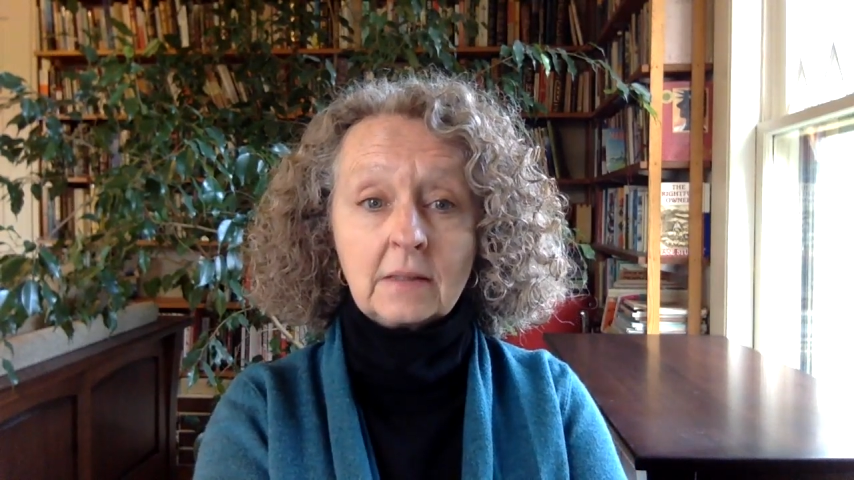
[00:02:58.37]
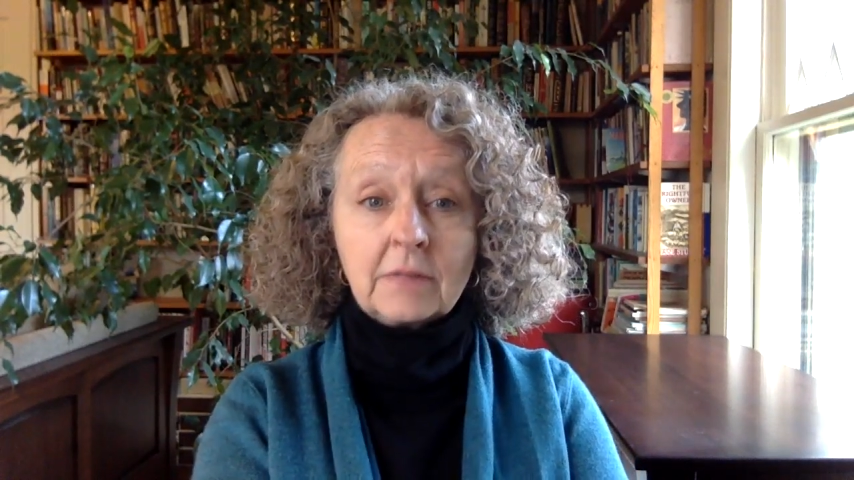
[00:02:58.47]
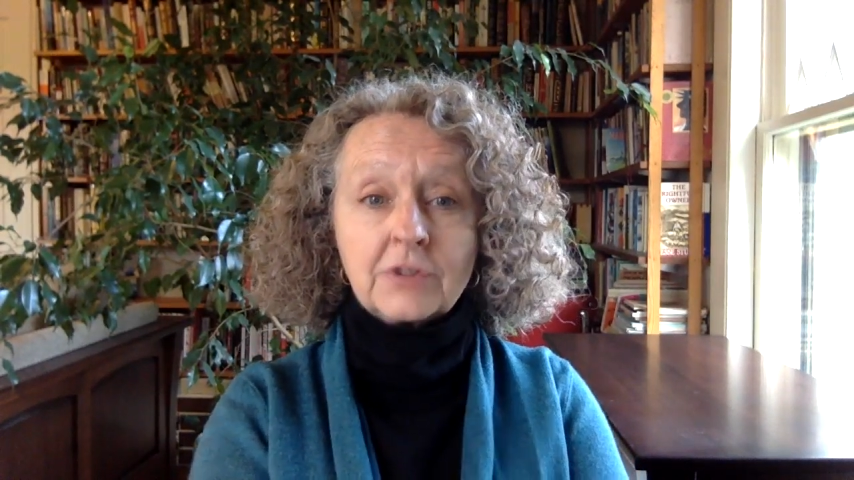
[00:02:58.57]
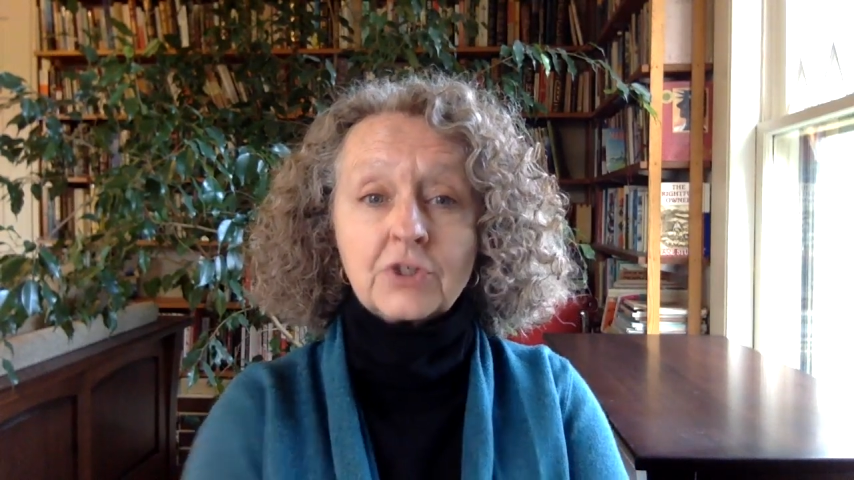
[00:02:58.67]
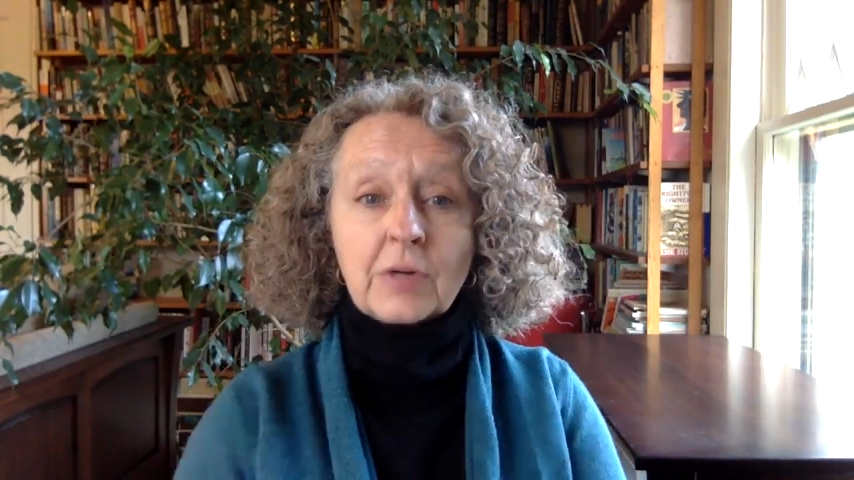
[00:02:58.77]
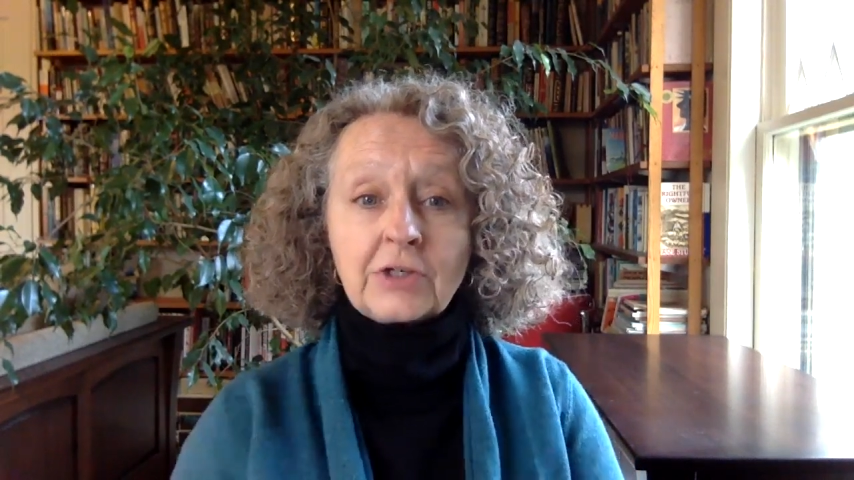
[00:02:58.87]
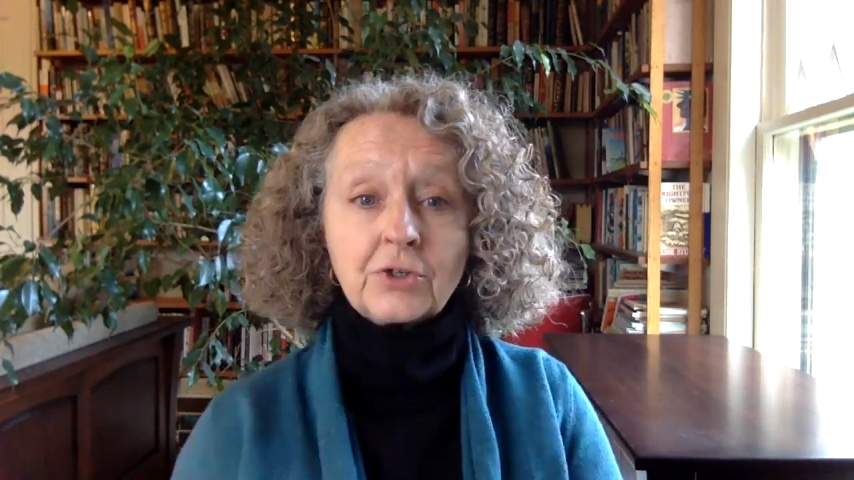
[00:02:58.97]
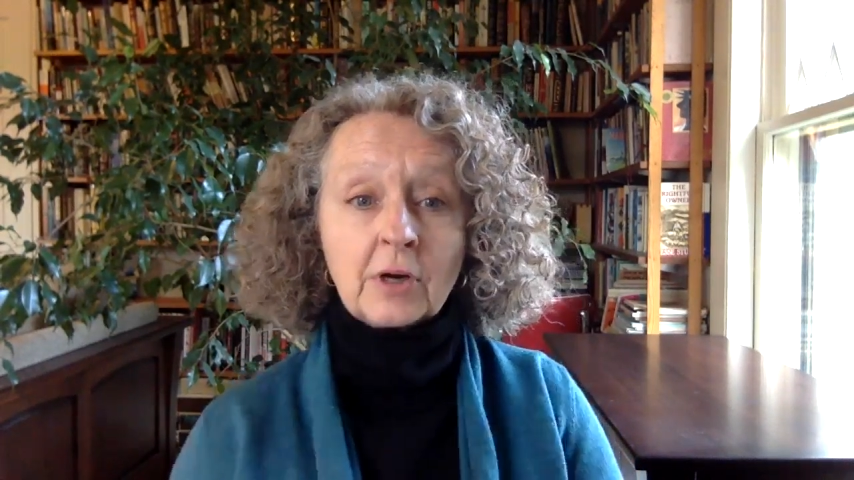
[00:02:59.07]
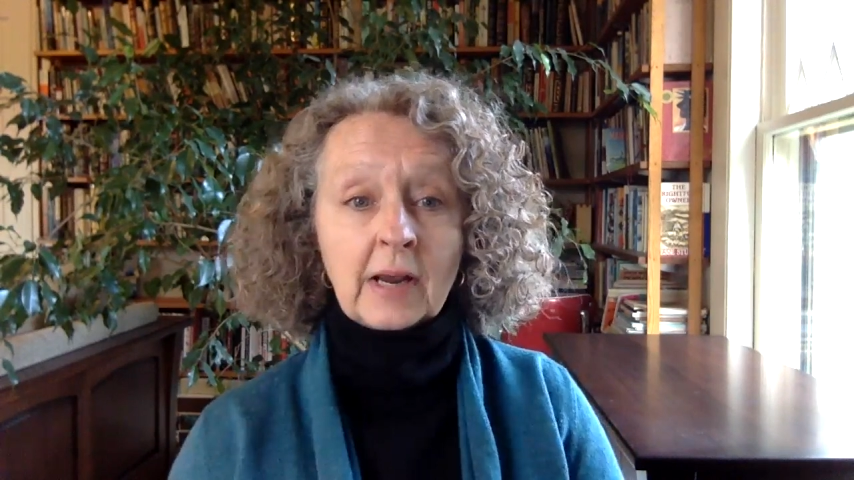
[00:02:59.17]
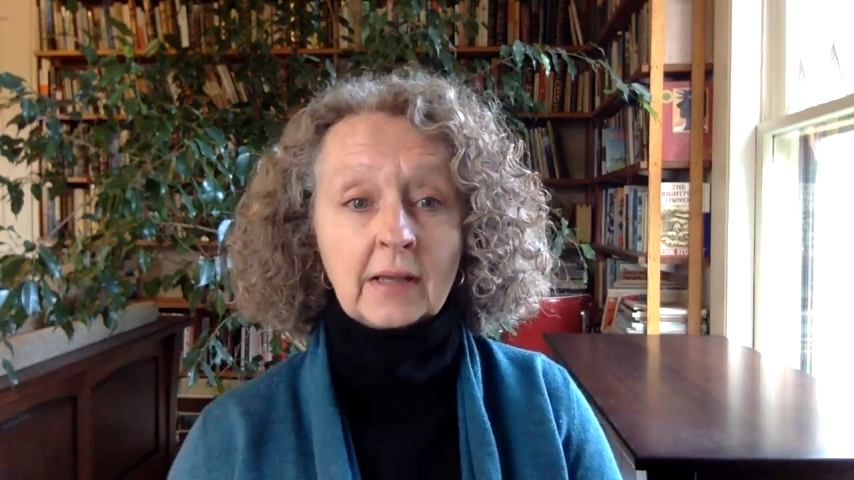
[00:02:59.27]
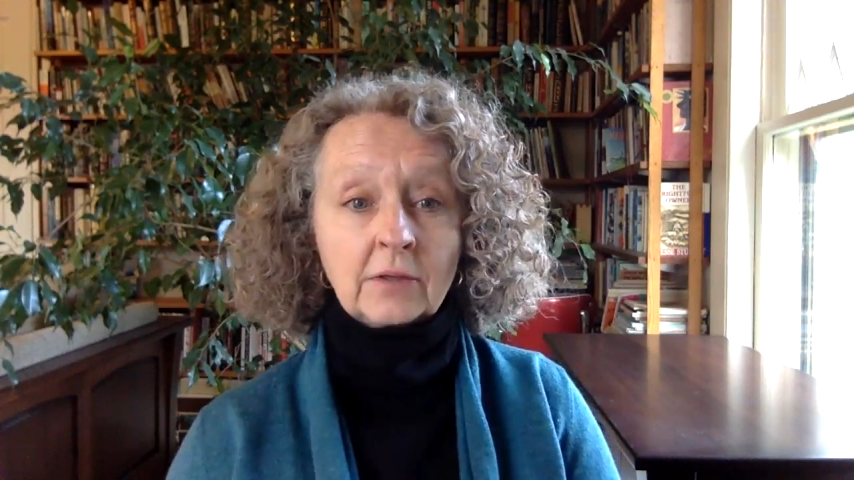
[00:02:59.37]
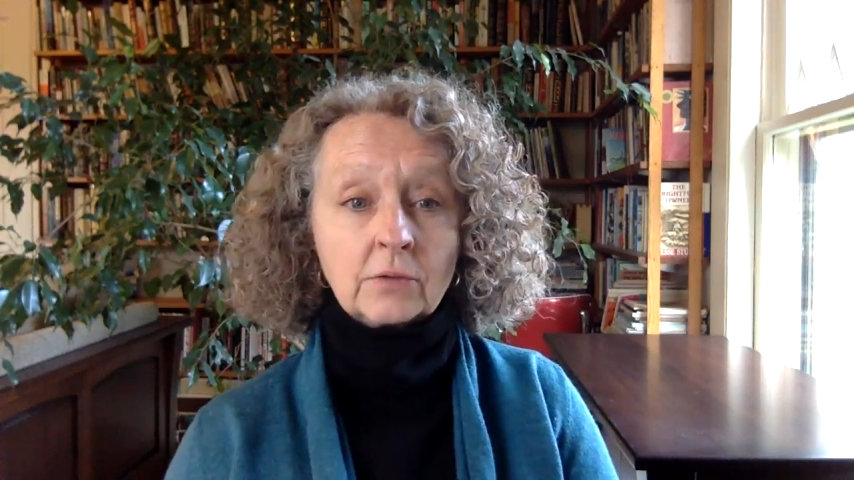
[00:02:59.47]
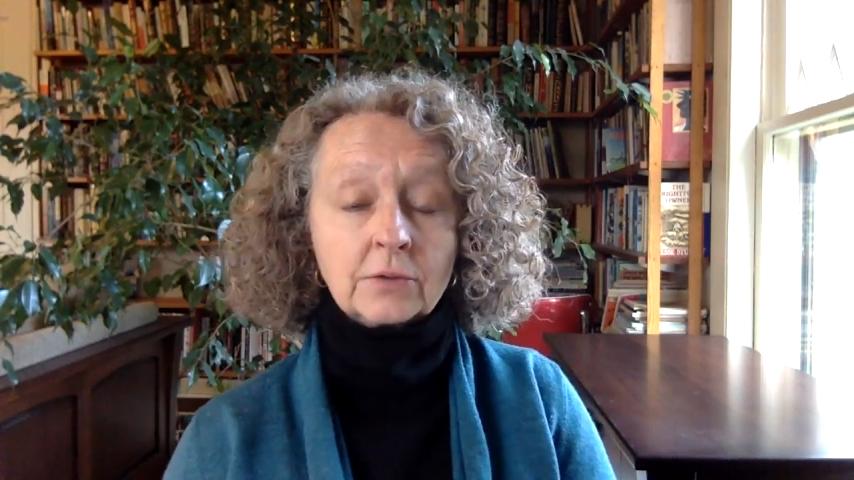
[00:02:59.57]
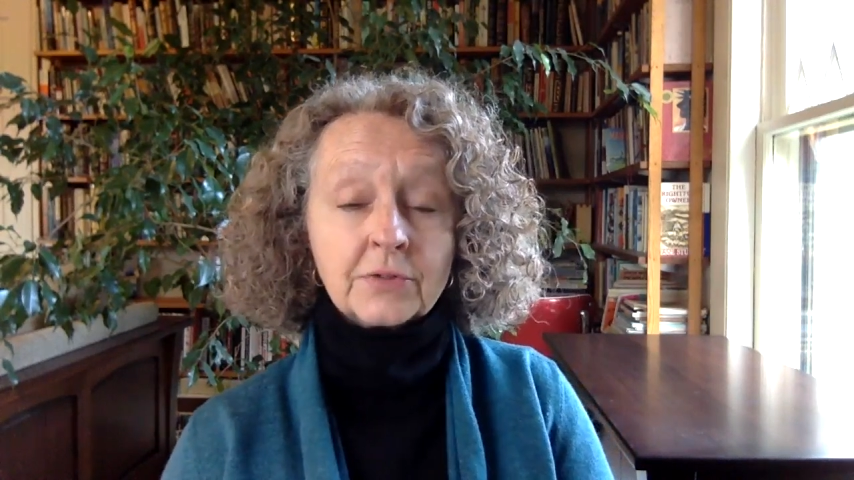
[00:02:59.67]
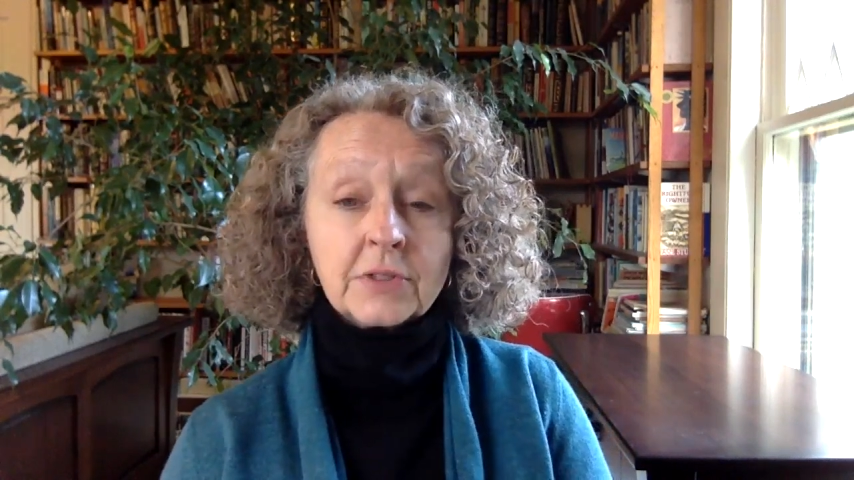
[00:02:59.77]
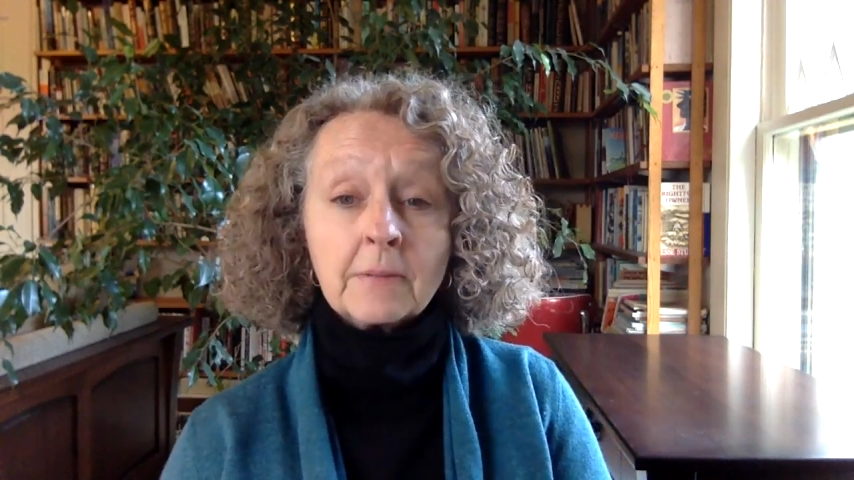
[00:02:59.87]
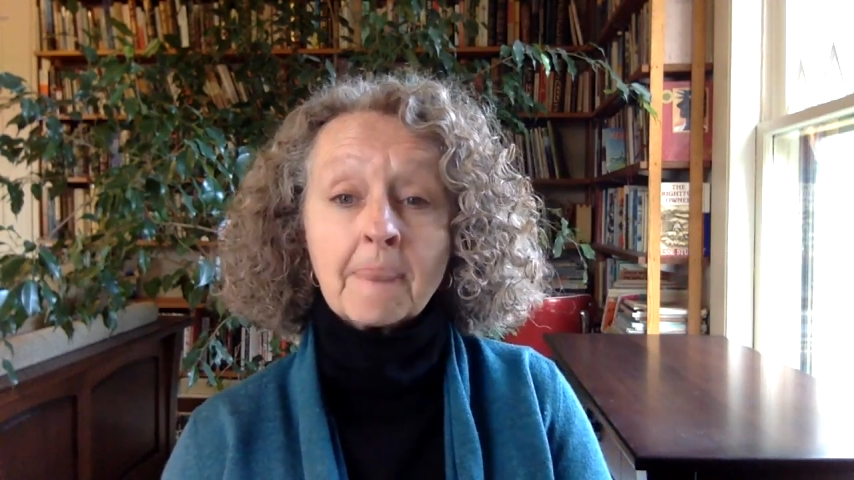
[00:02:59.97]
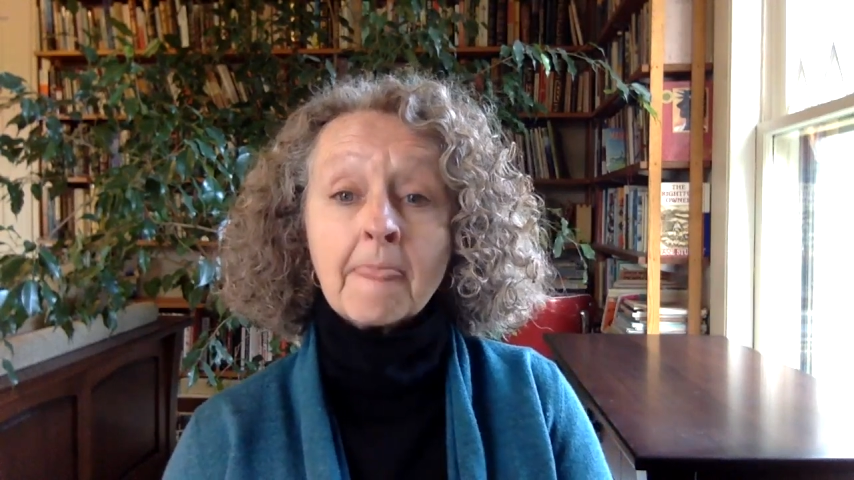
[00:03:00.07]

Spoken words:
The stretcher handles